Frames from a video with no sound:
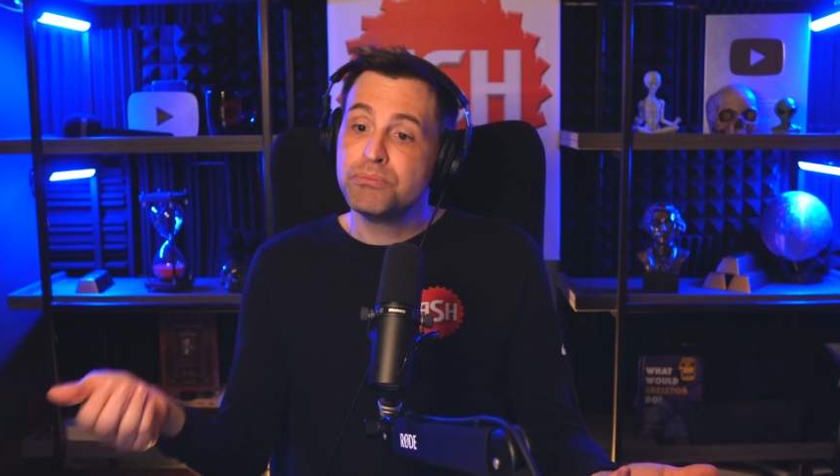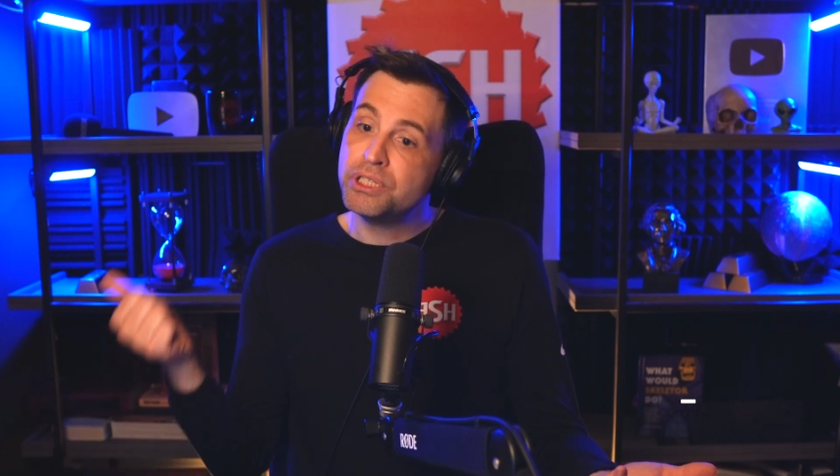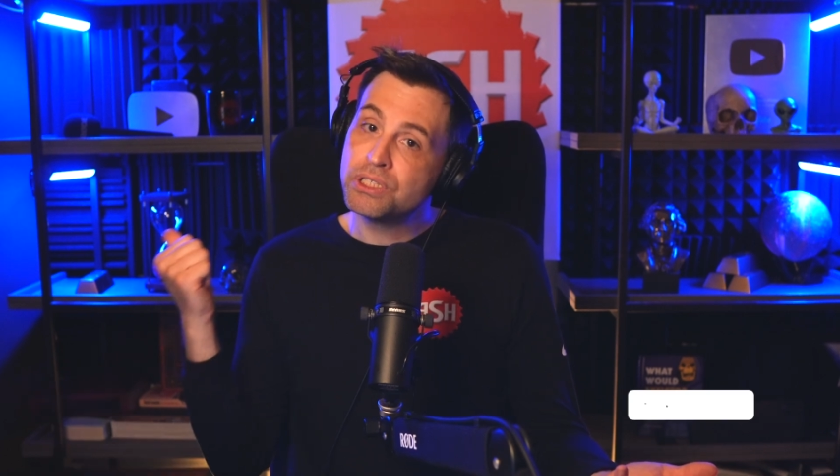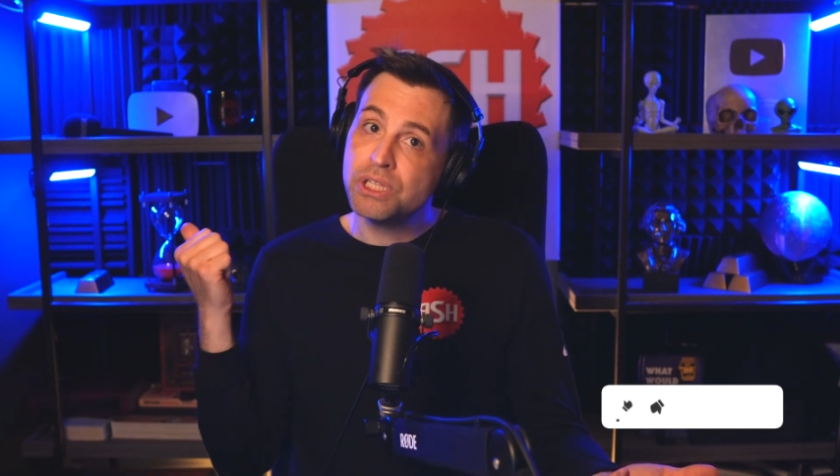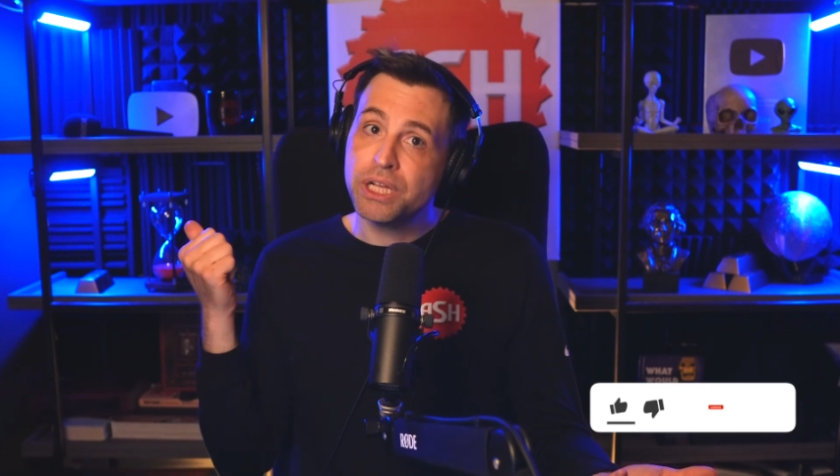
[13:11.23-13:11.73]

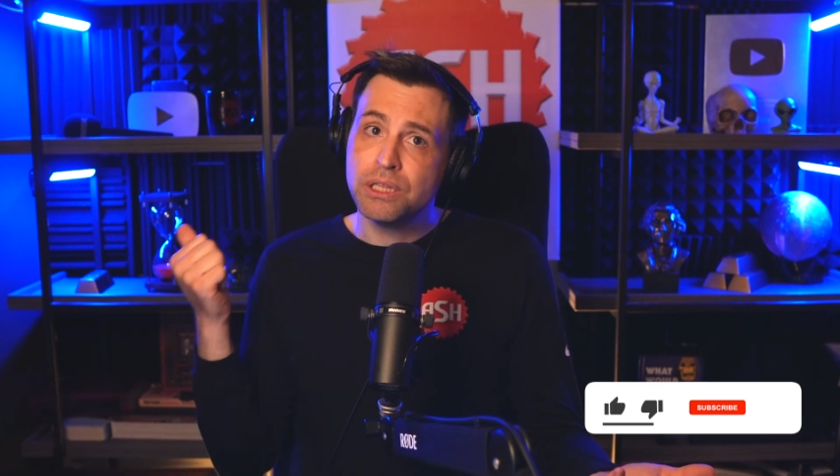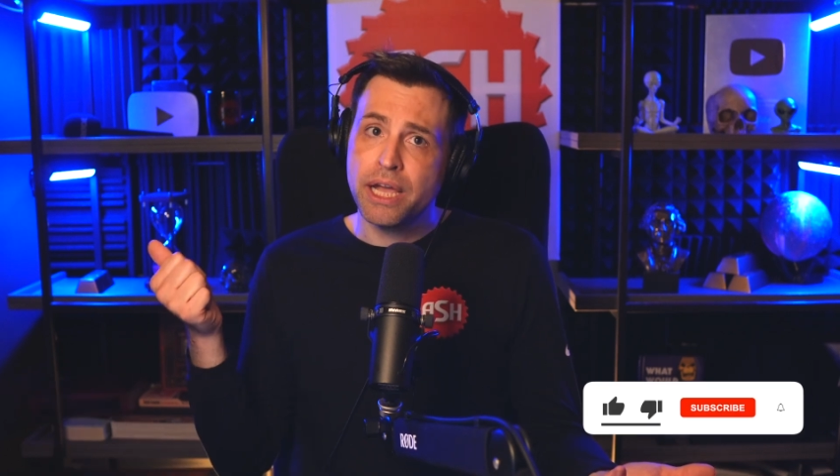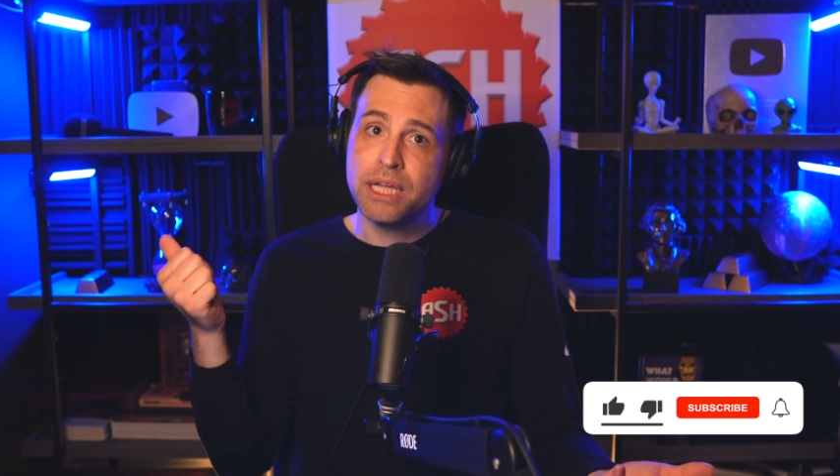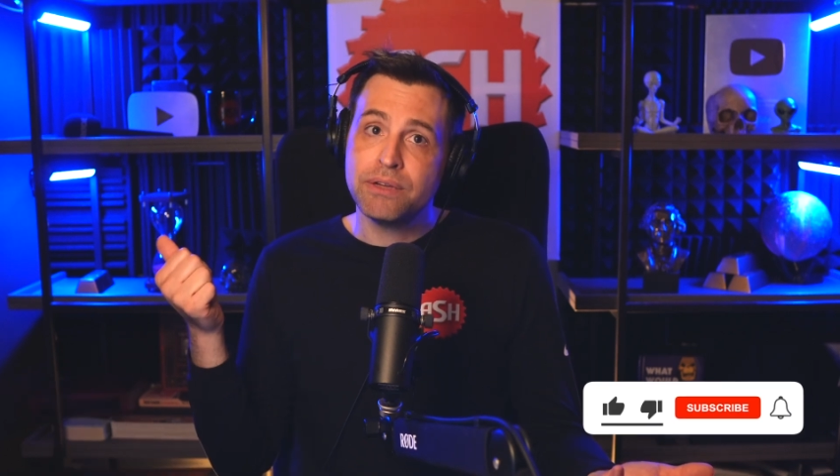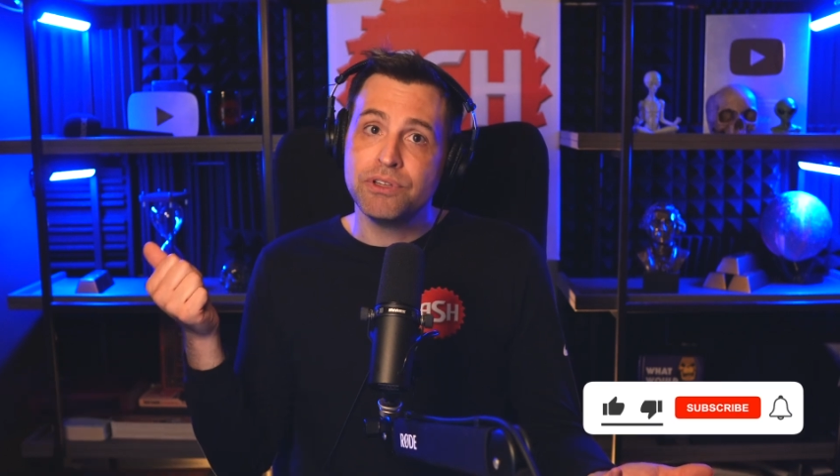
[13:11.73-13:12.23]
Please click
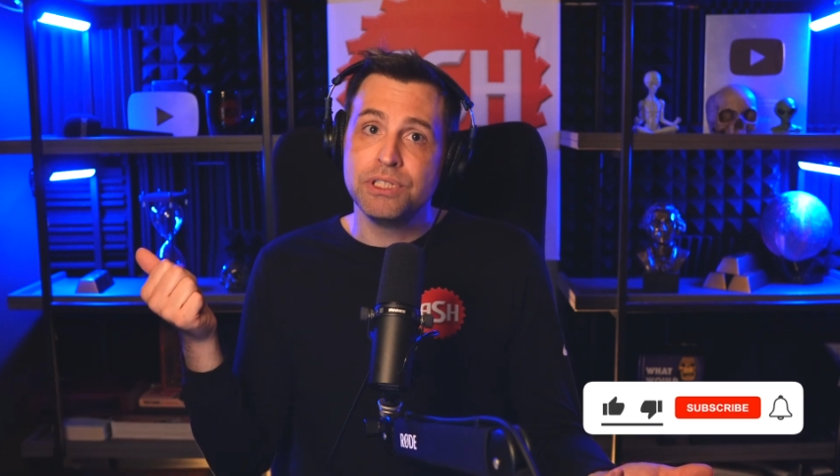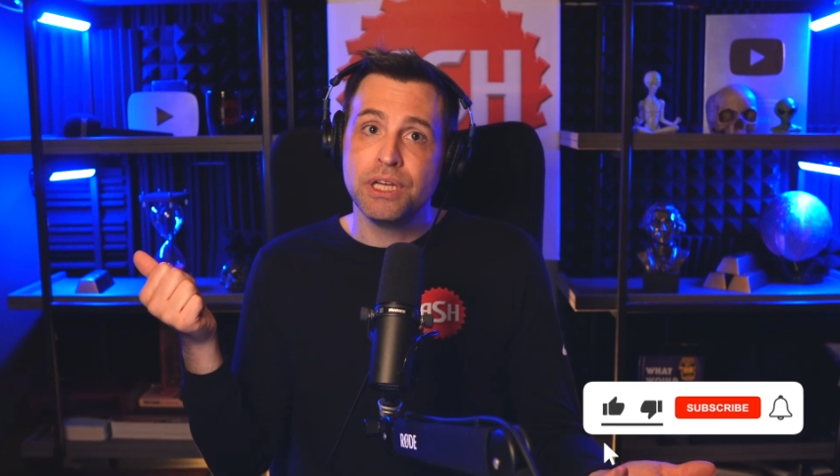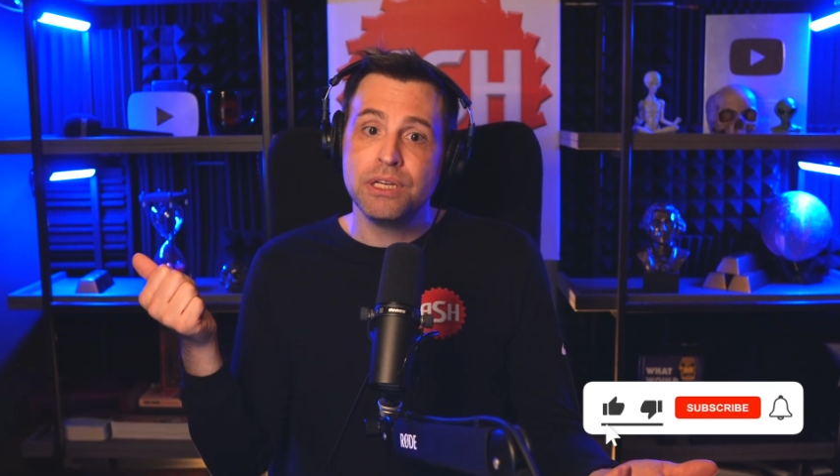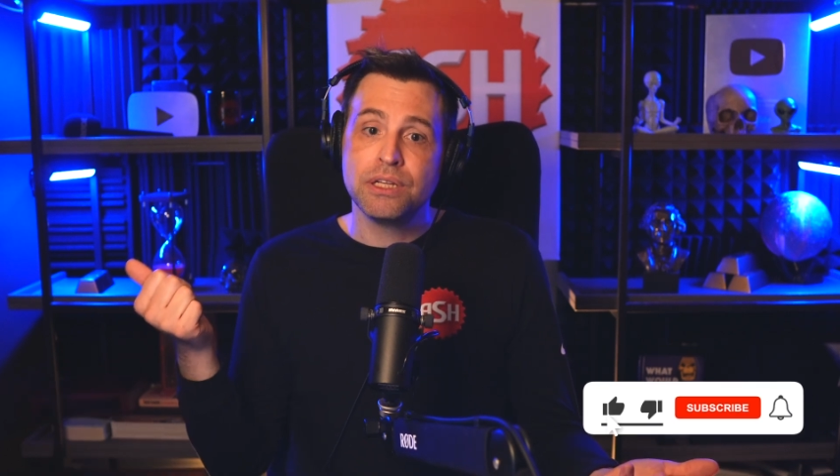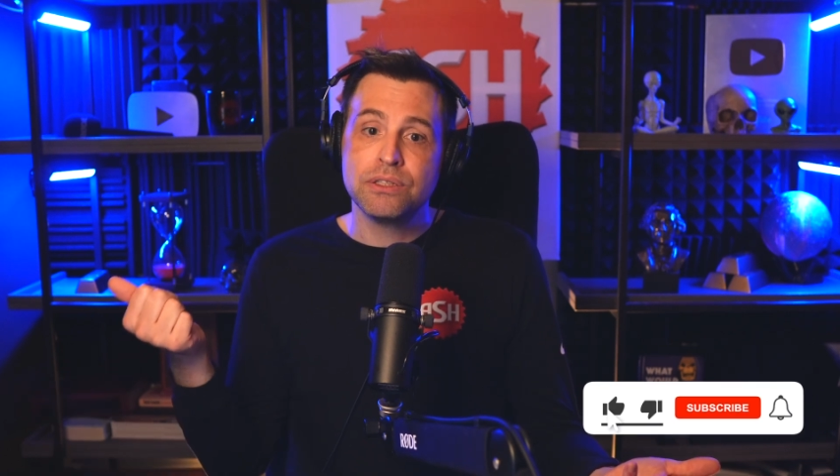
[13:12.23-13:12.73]
like if you
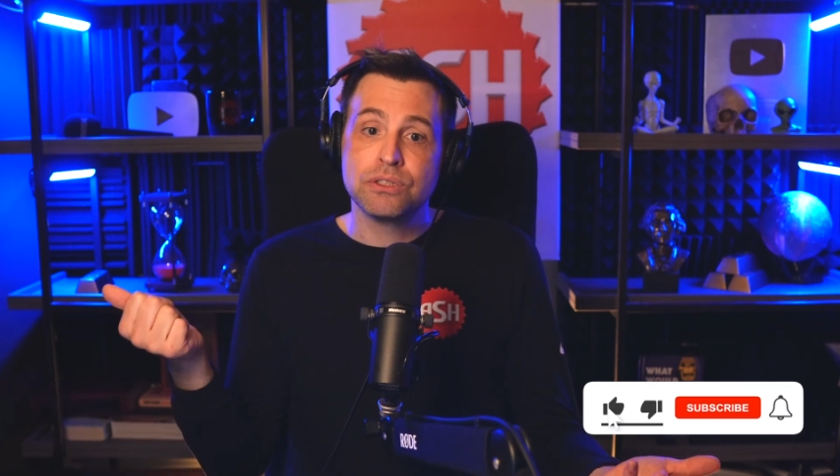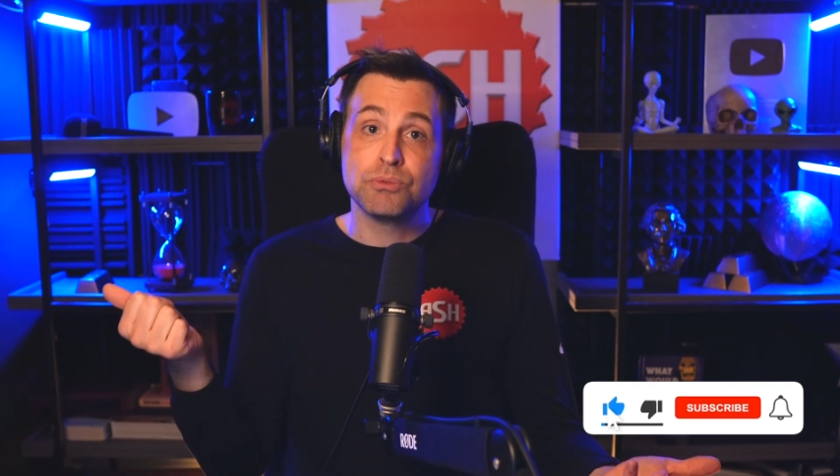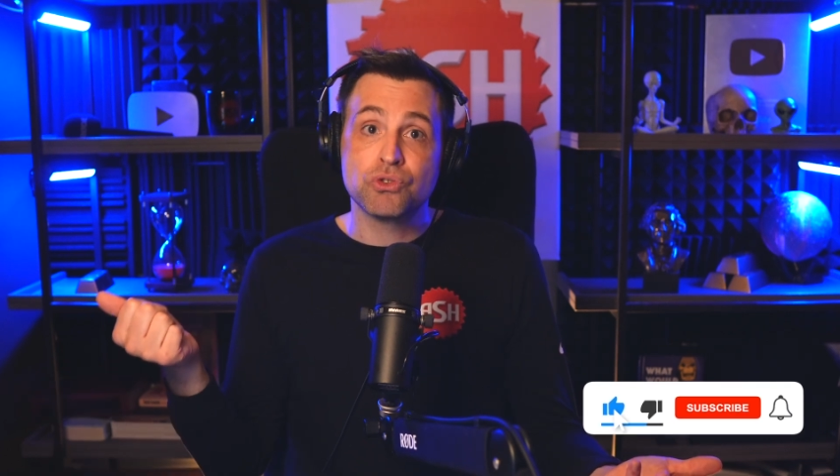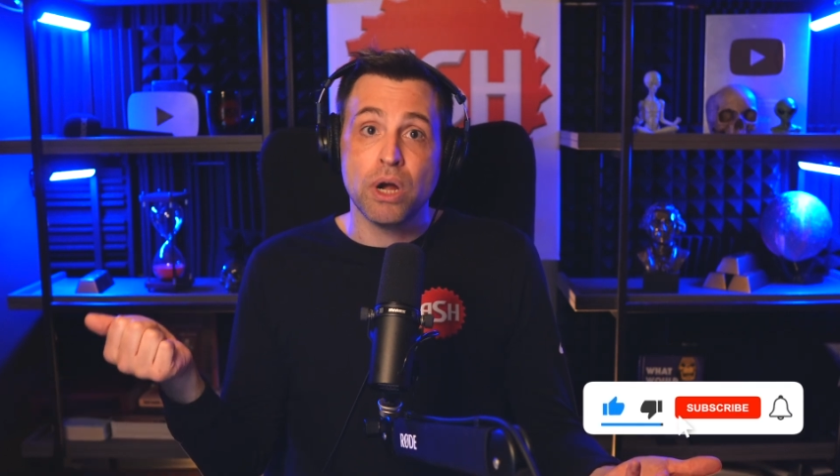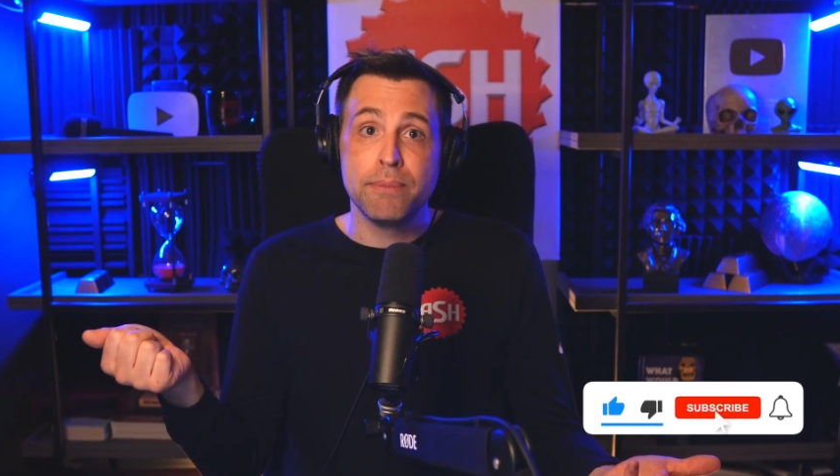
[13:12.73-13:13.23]
did and
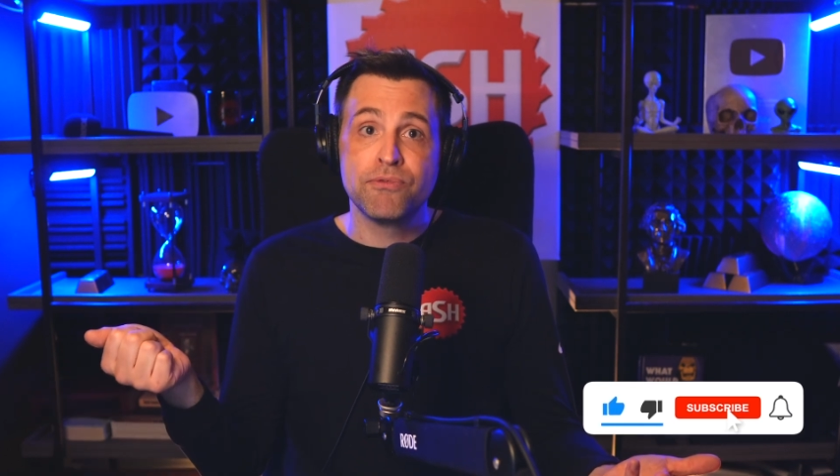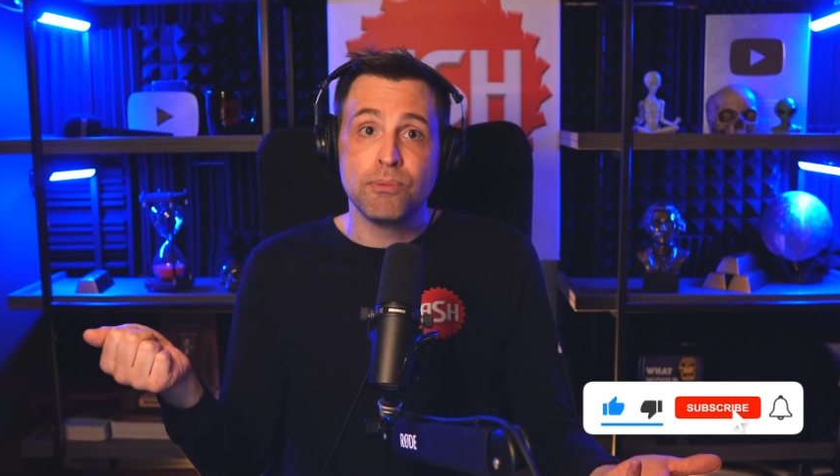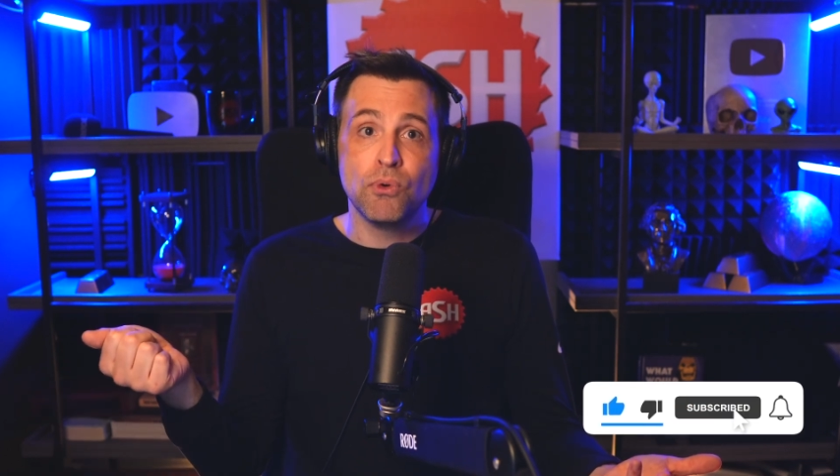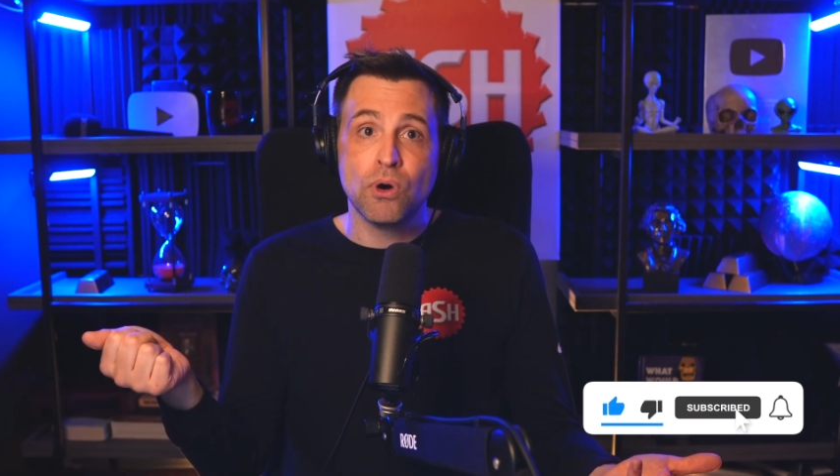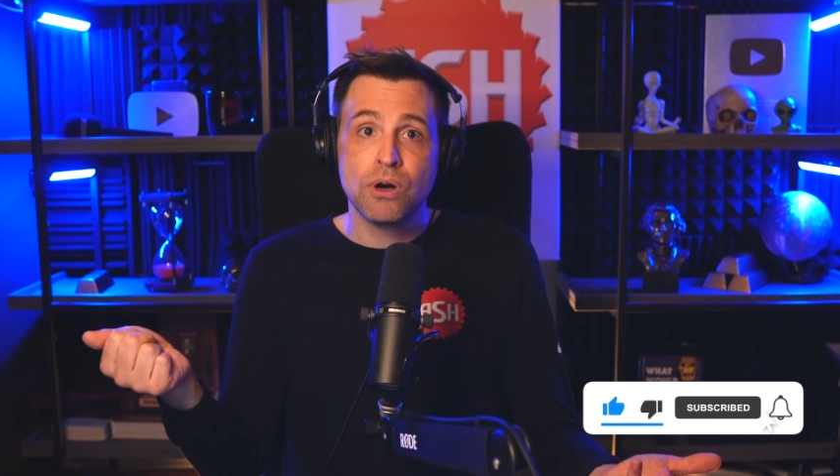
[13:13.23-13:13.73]
subscribe for
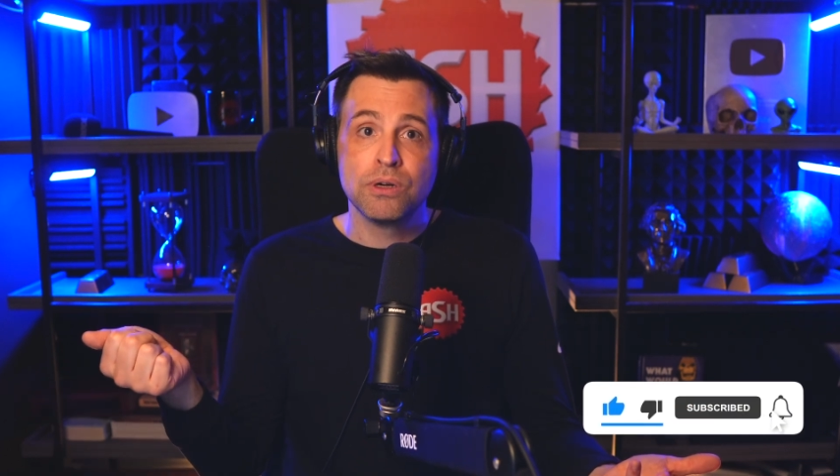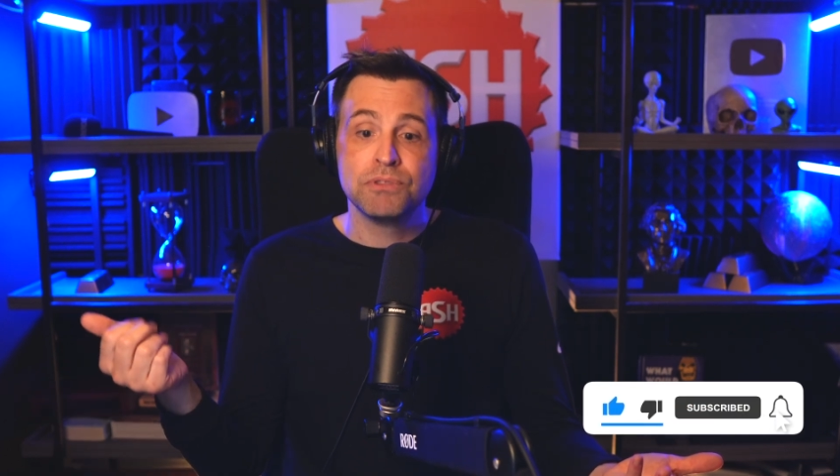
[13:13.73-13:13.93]
more.